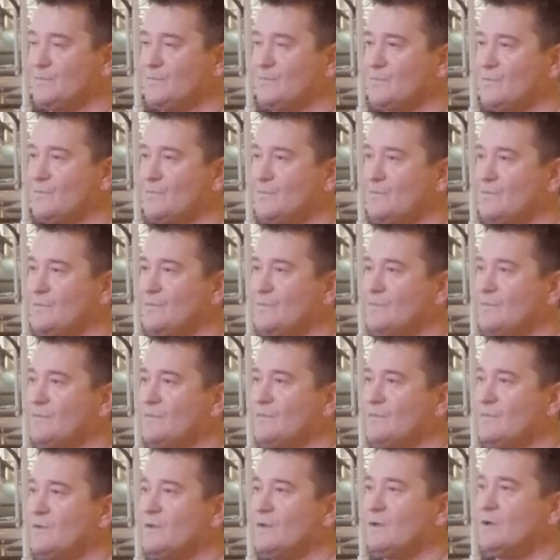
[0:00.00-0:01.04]

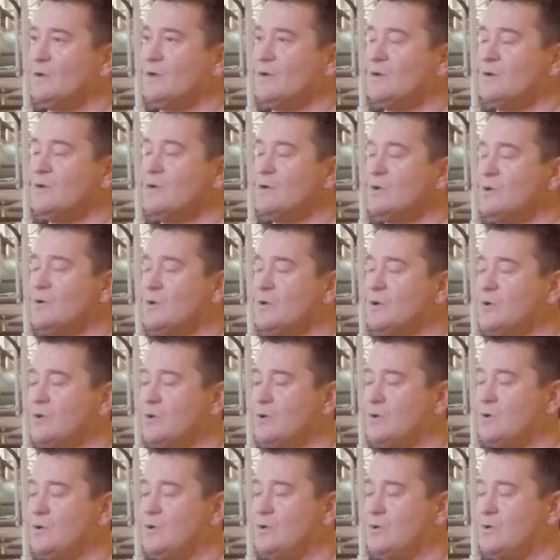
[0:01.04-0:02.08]

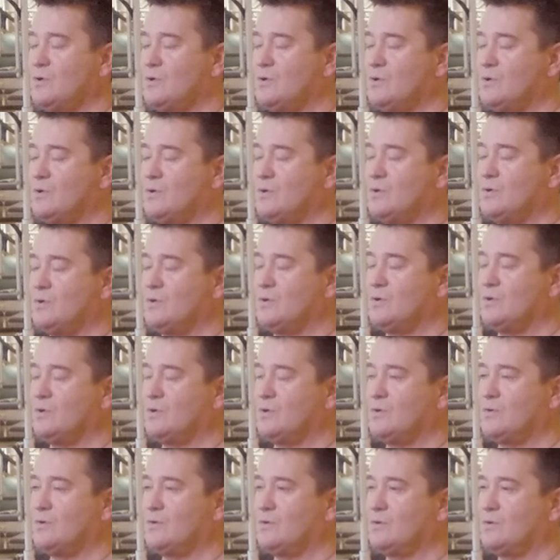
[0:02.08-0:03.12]

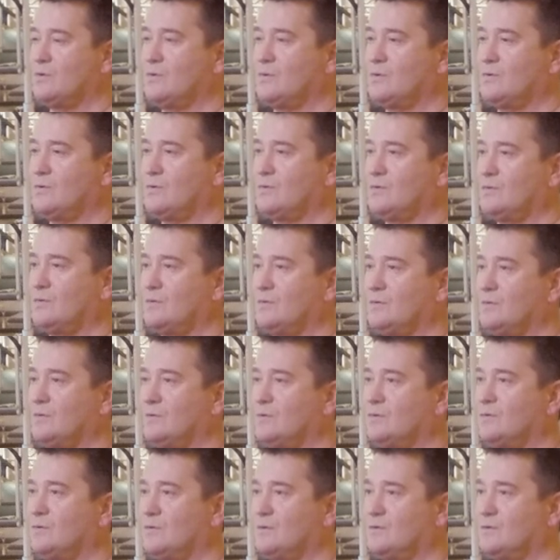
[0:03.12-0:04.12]
No one is speaking in this clip.